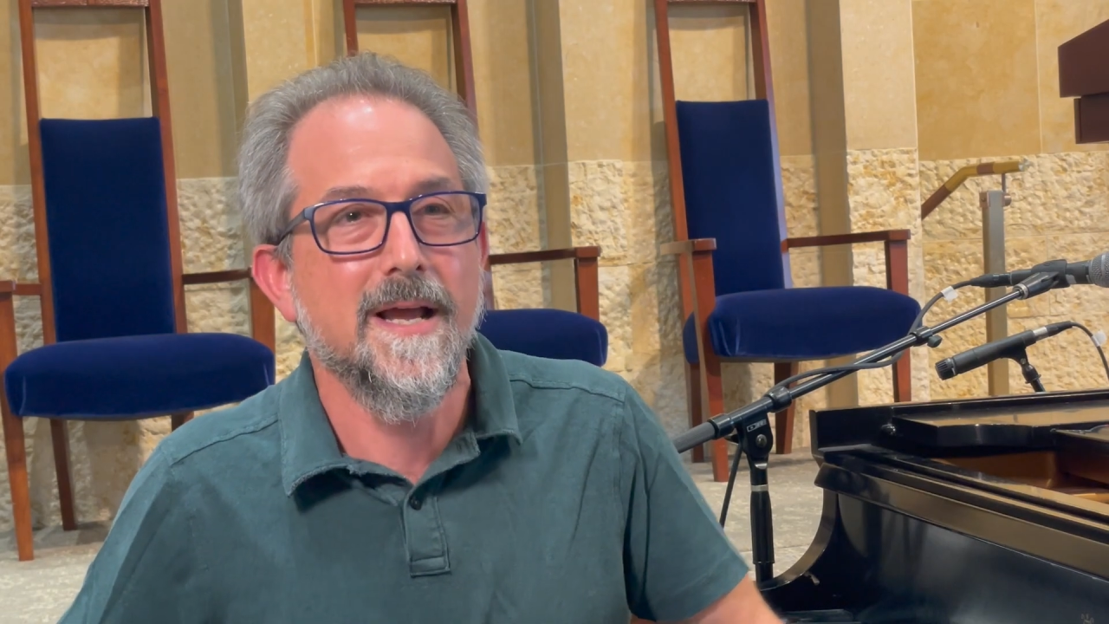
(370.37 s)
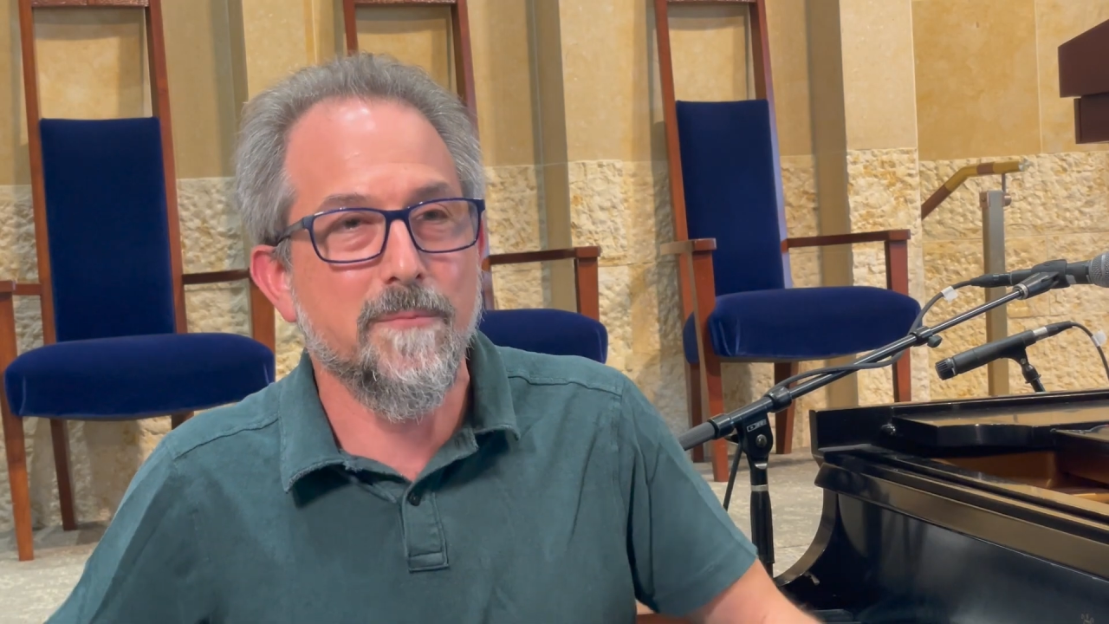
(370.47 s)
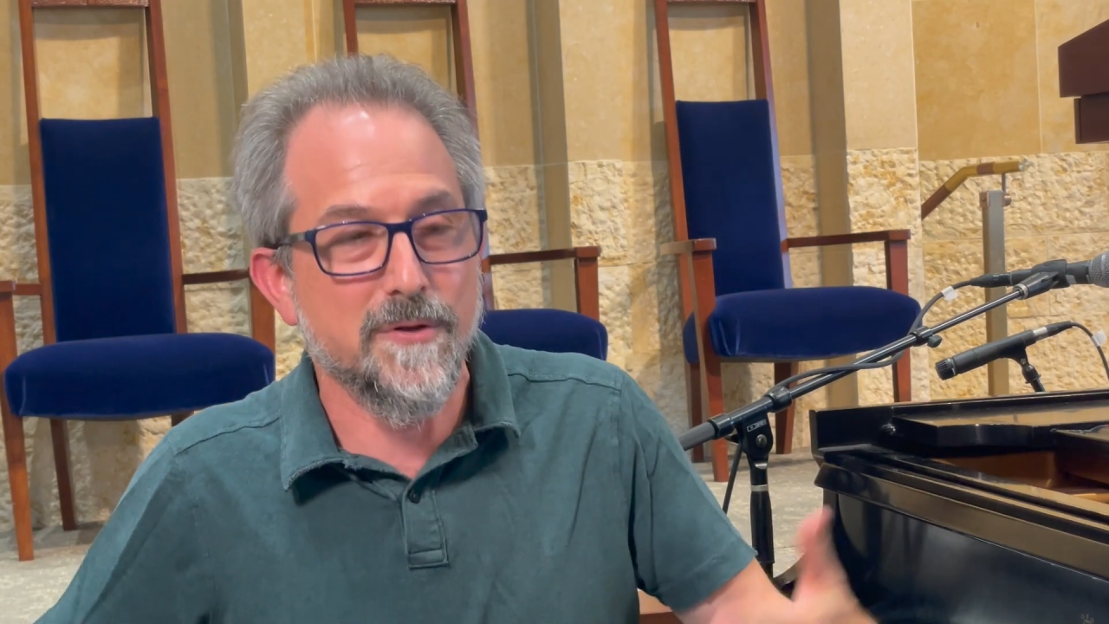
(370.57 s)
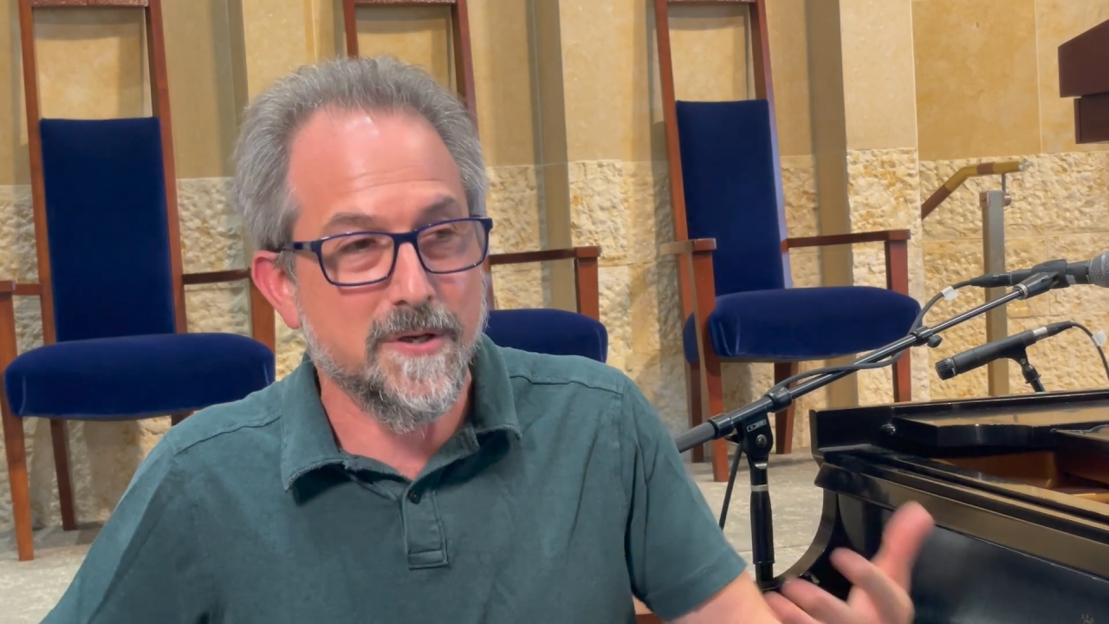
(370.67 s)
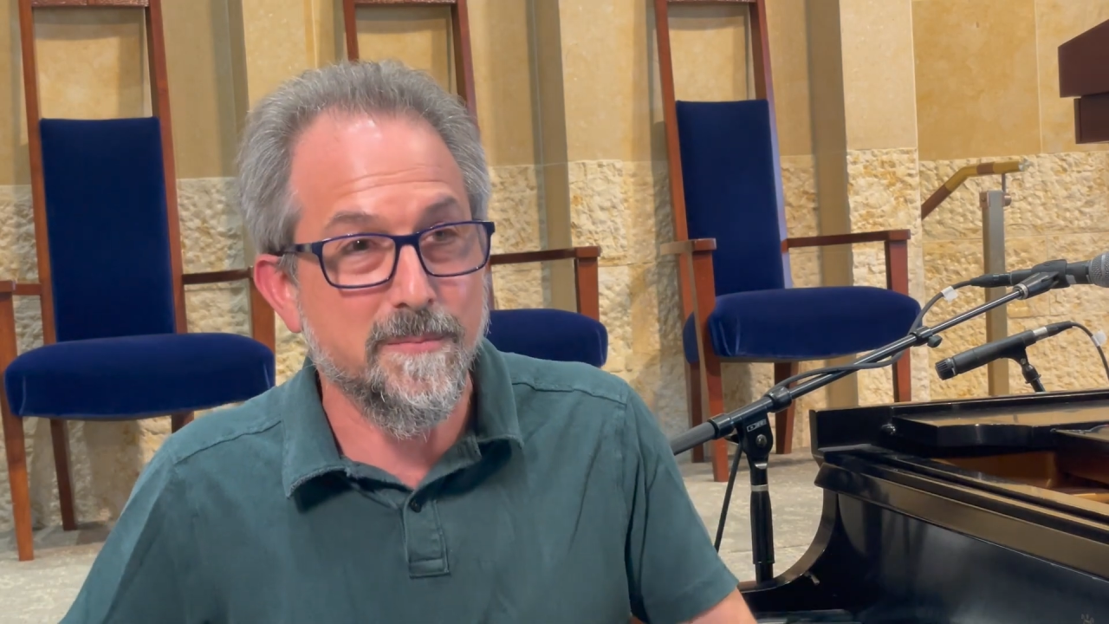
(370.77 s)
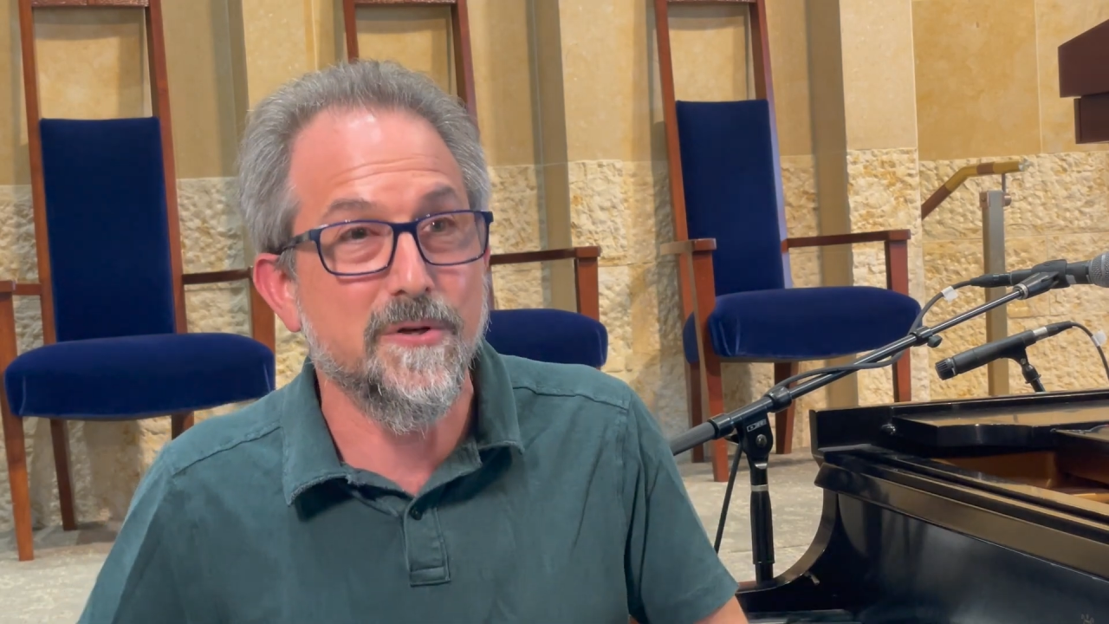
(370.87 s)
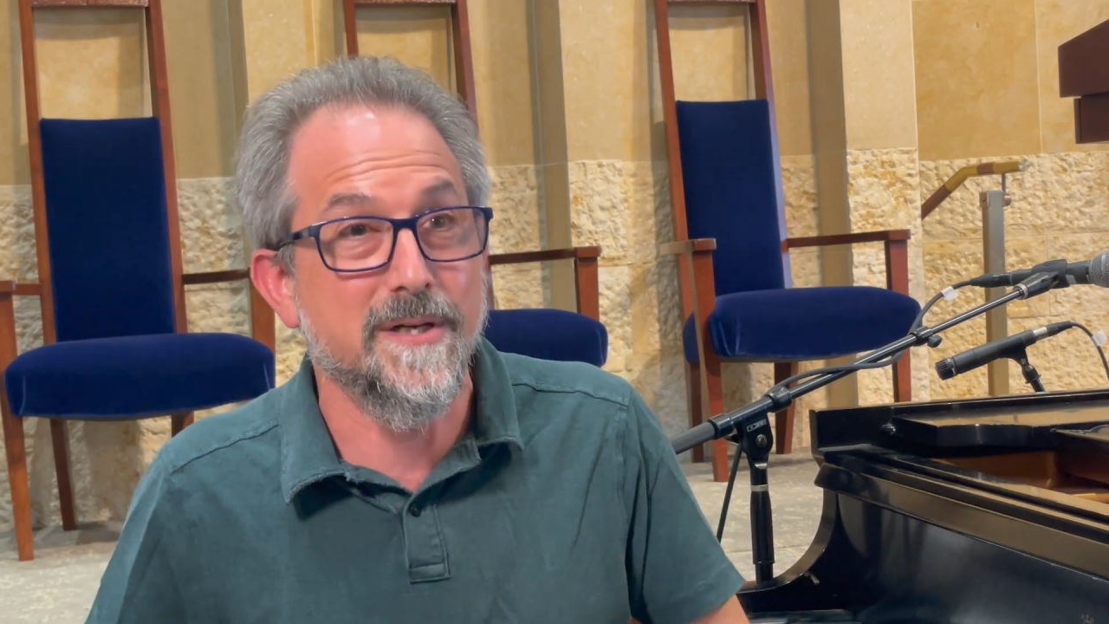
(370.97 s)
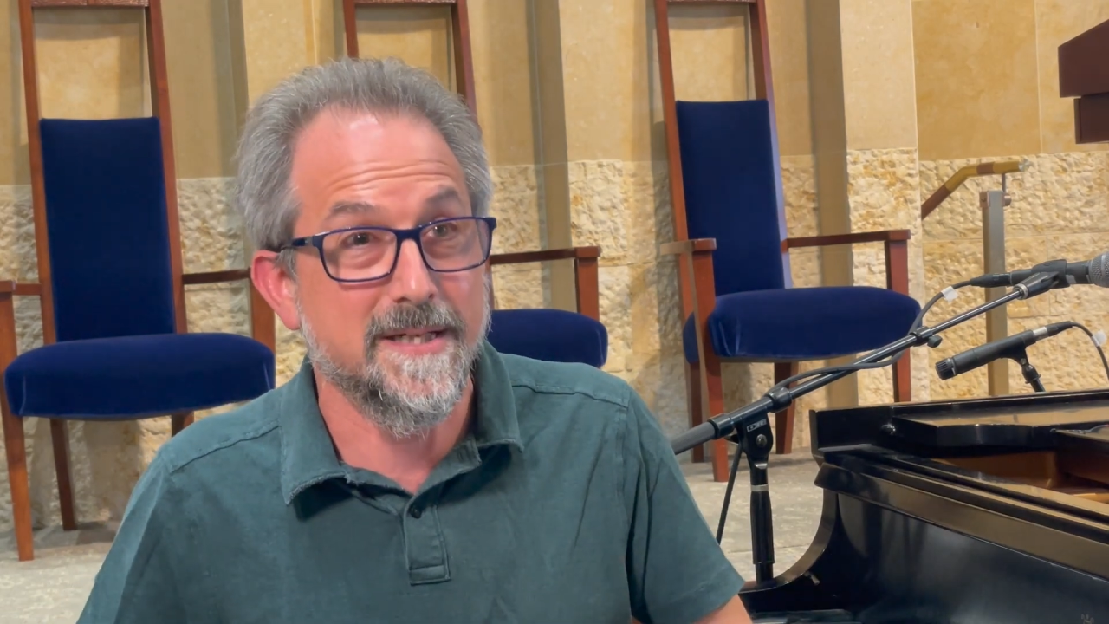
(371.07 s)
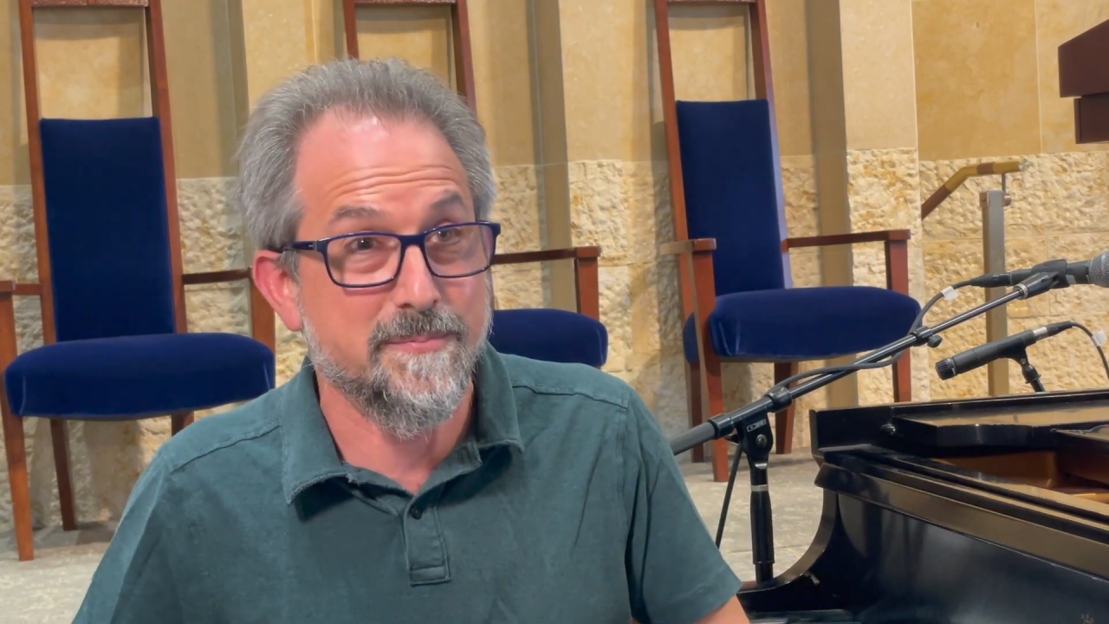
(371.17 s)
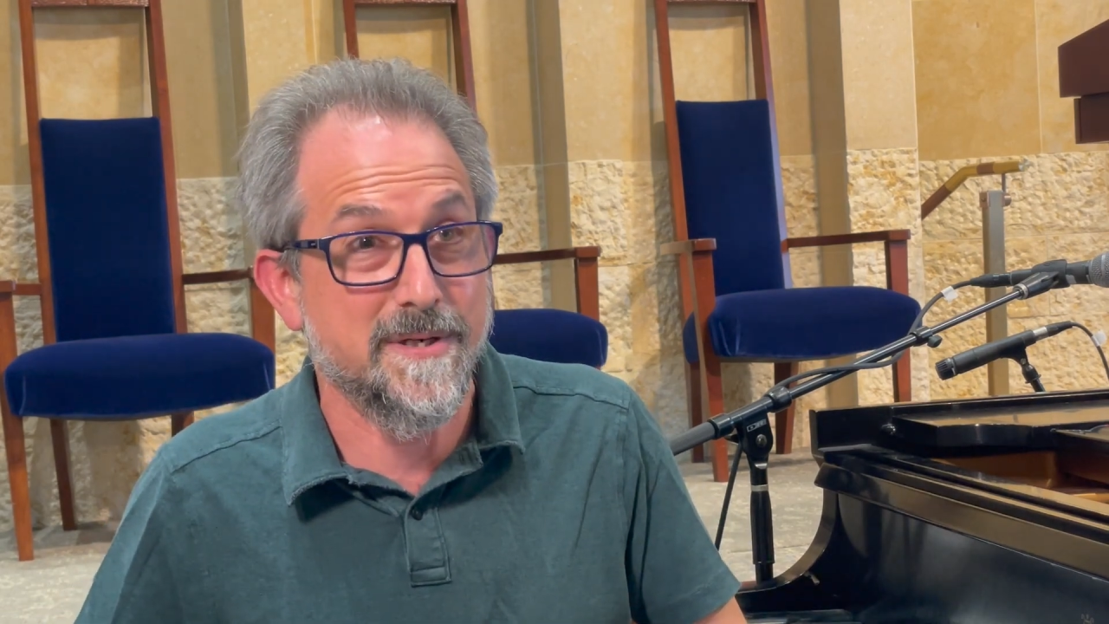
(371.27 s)
and where the
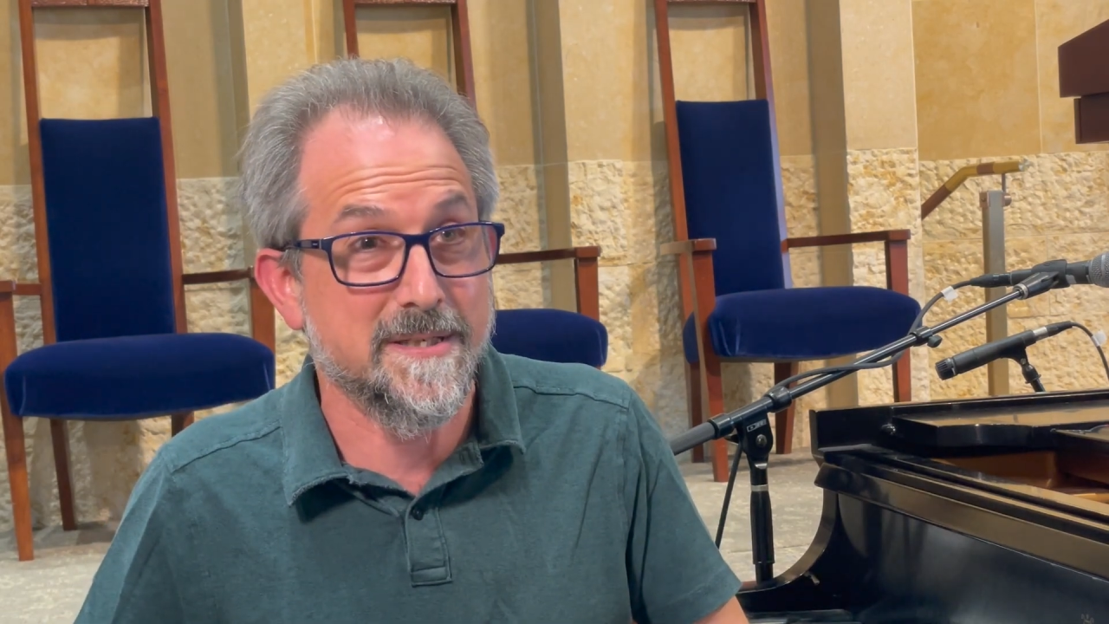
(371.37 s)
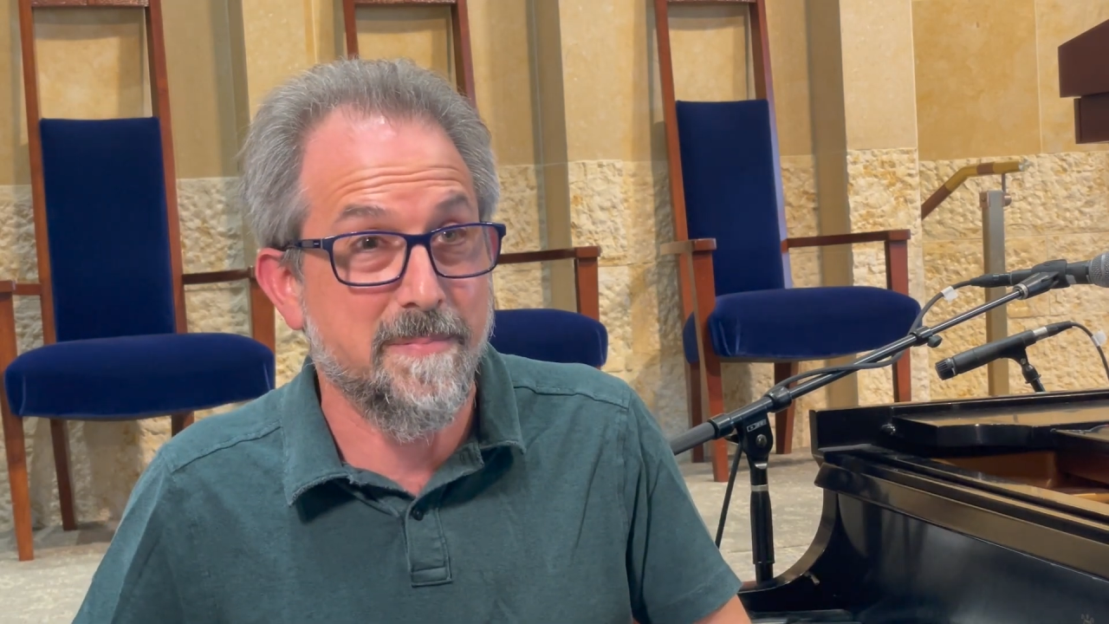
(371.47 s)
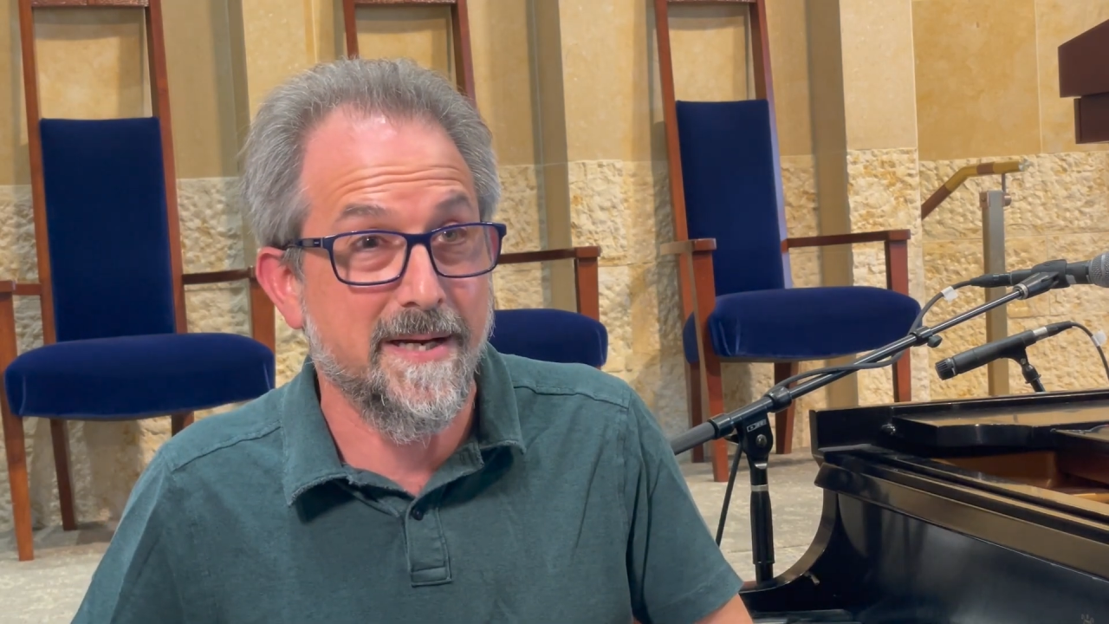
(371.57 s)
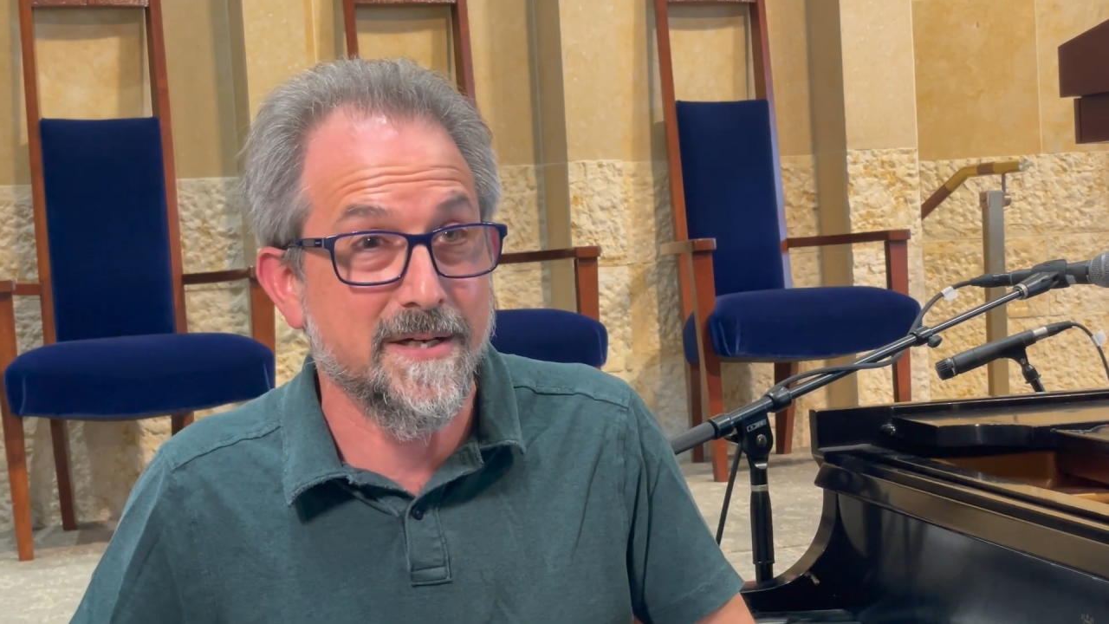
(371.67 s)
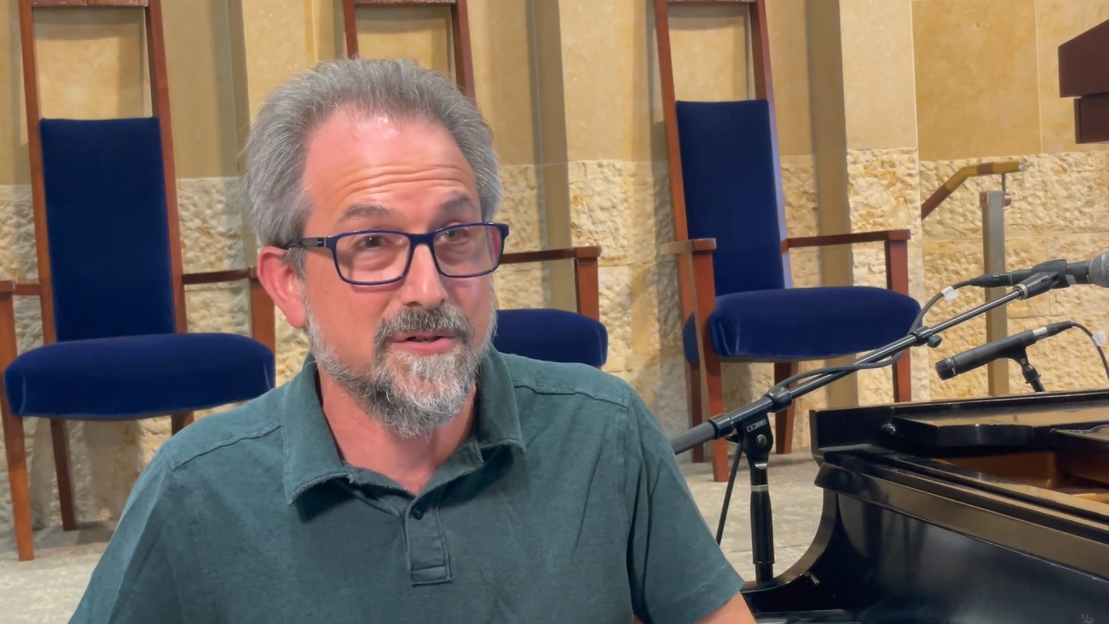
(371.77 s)
community is participating.